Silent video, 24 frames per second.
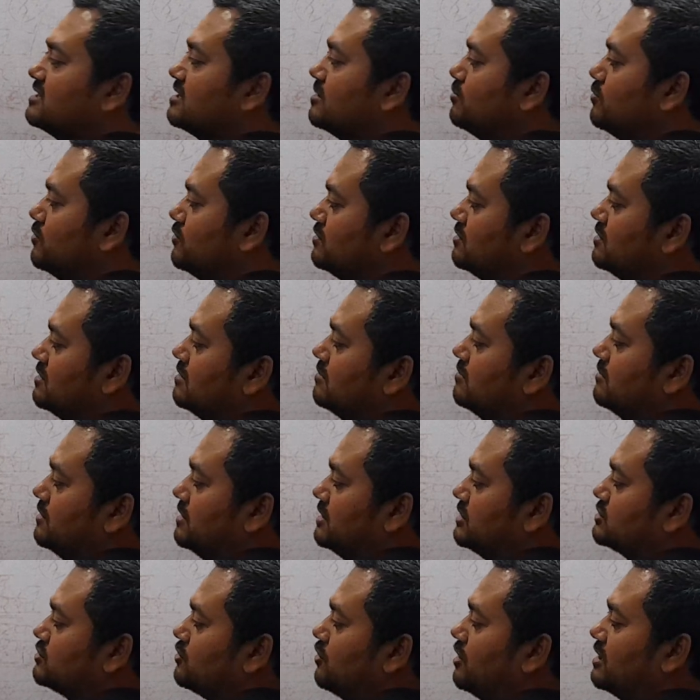the moon
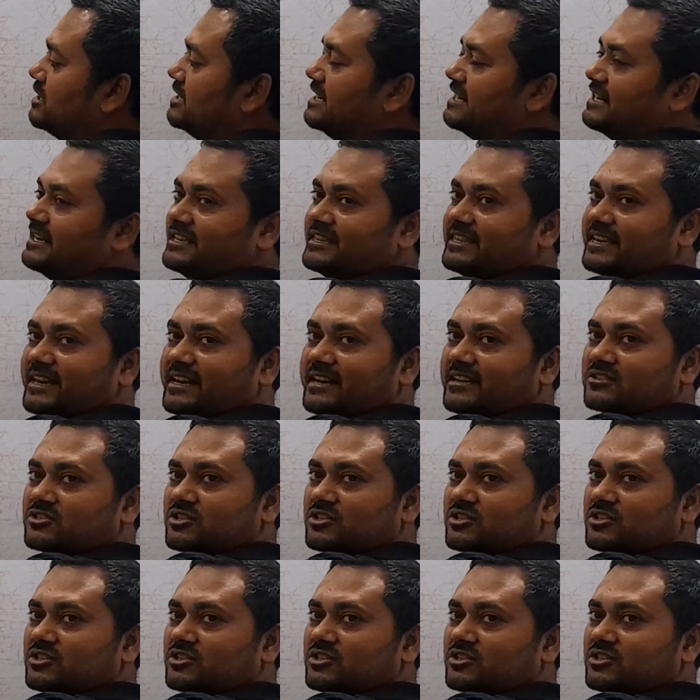is already there.